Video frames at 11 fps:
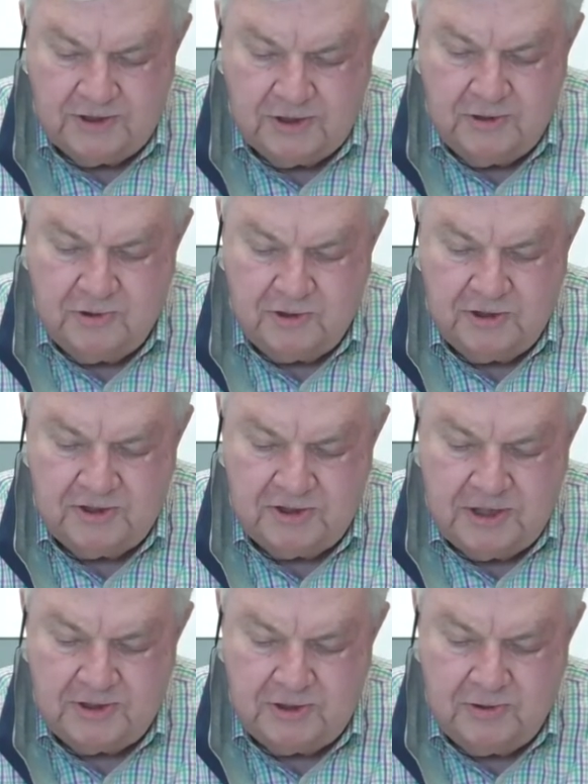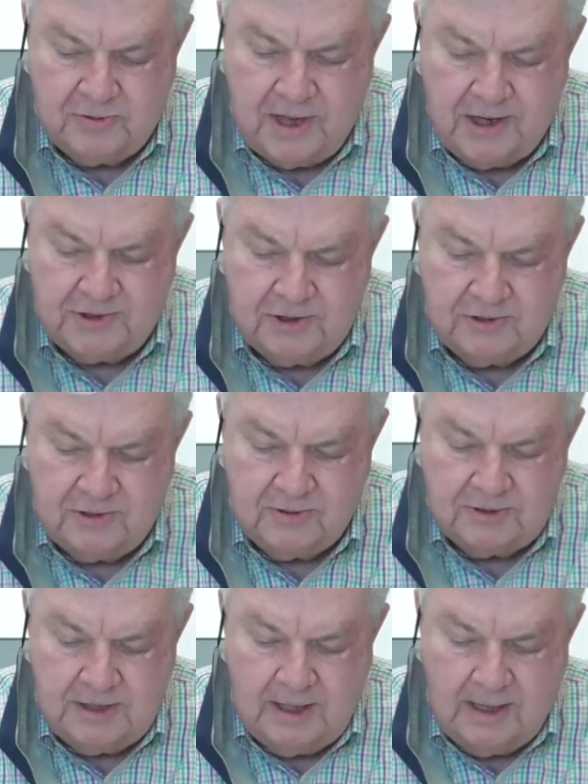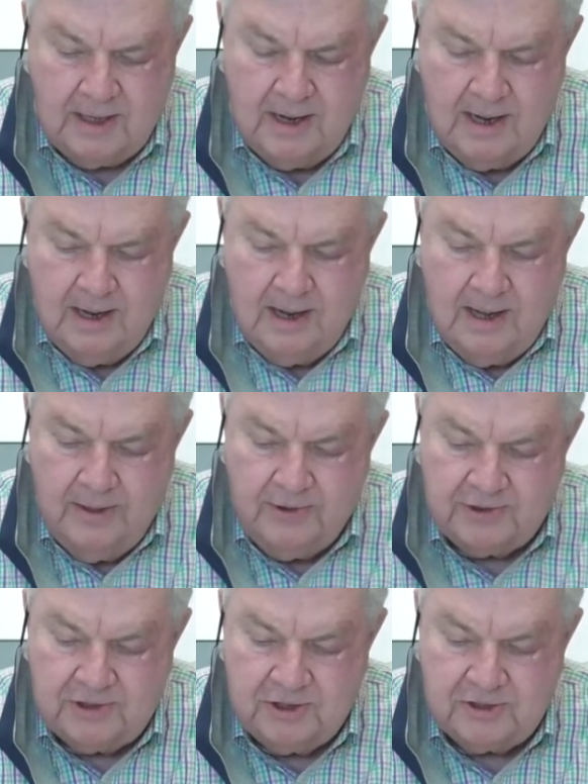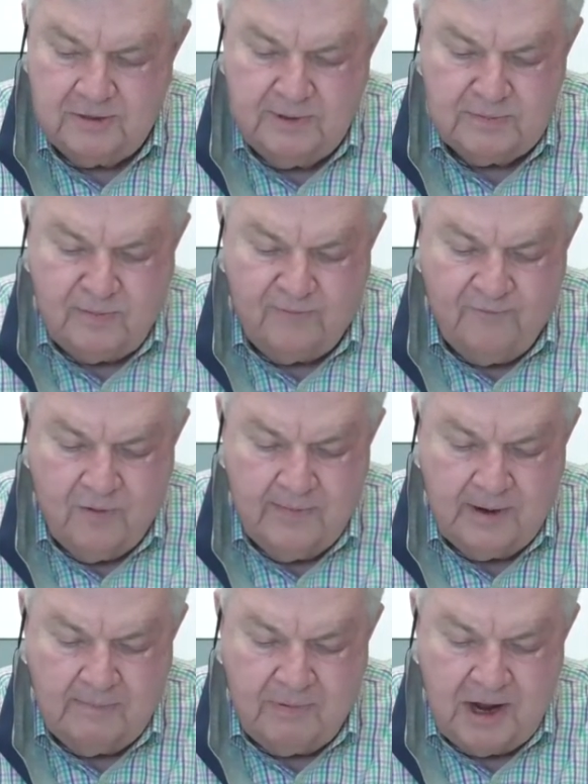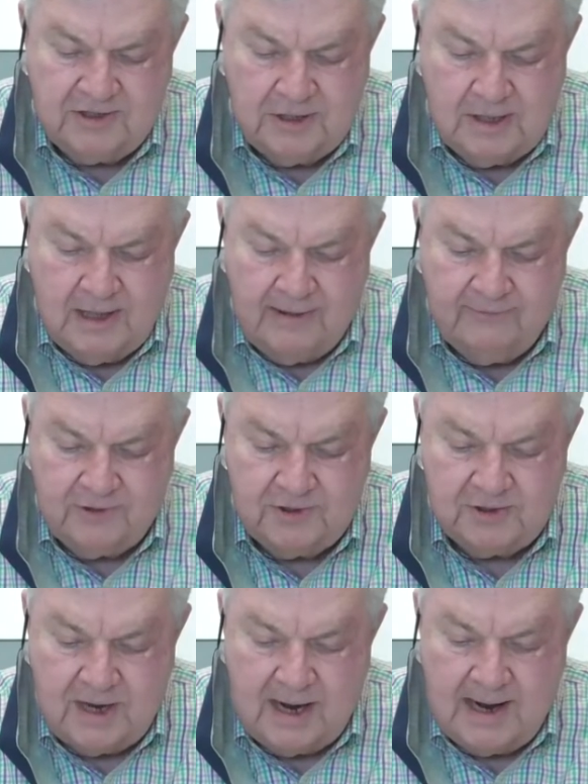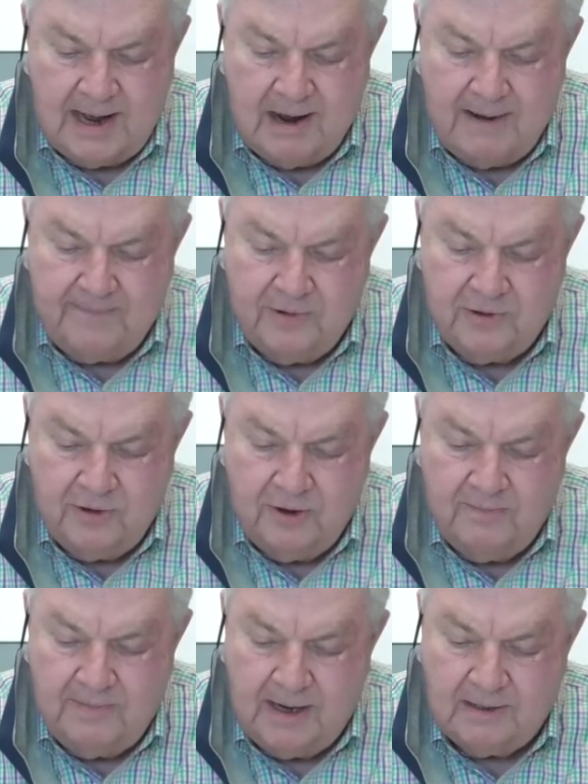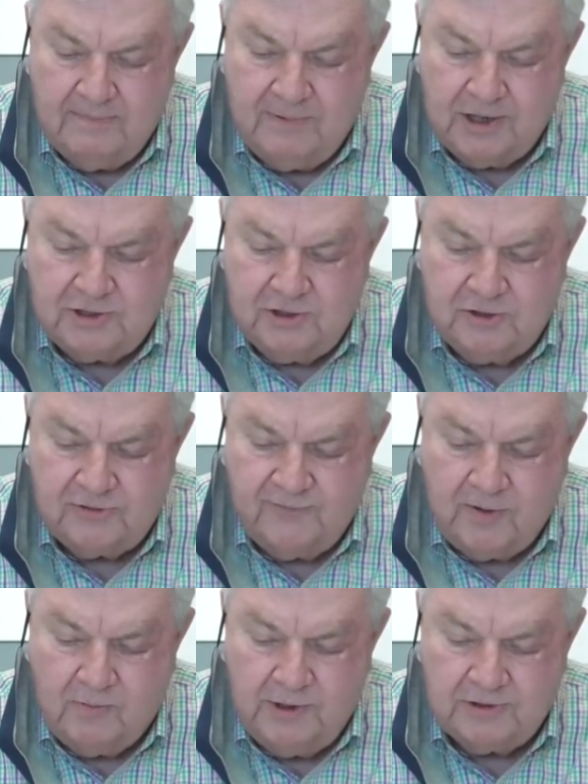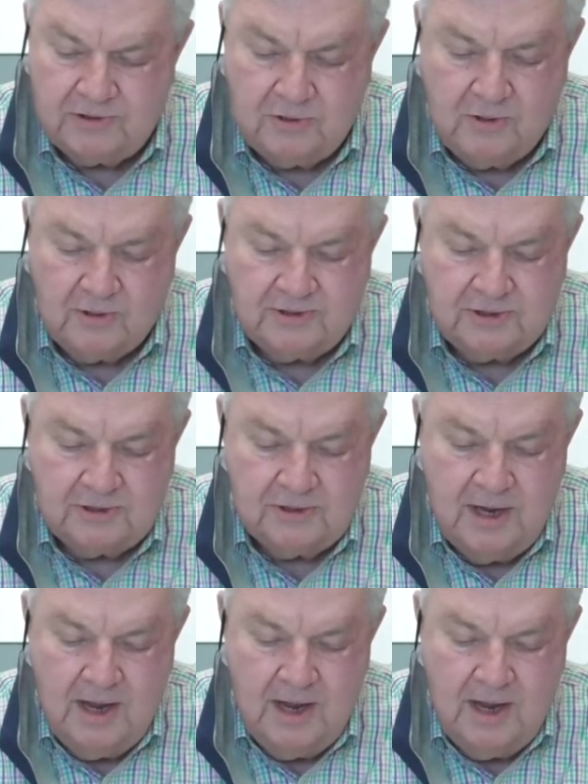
solution since 2013. The system is performing at a basic level and does not allow opportunity to make the best use of our resources.